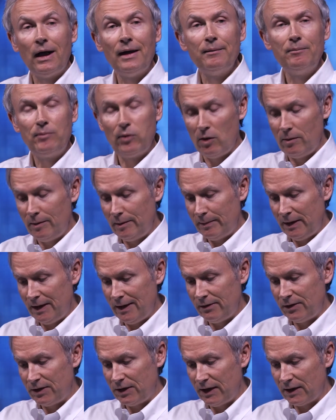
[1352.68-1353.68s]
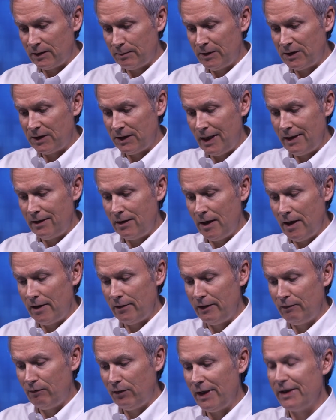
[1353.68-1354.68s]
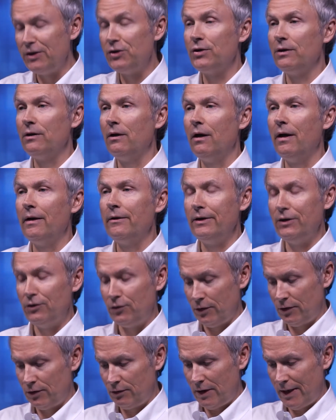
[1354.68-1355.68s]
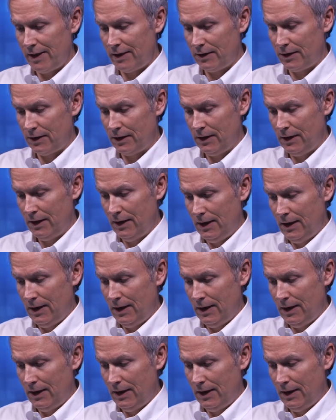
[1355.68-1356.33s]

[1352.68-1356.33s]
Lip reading: unemployment below 6%, low inflation, low interest rates,